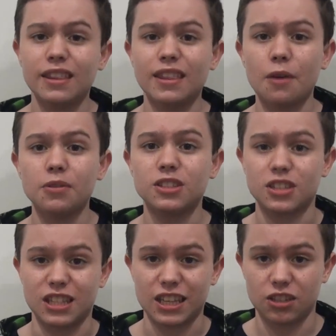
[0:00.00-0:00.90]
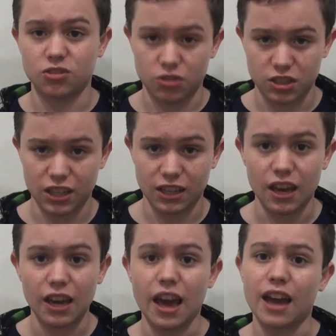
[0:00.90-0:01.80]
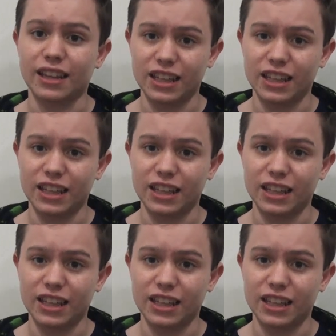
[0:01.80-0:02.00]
That was just interesting, an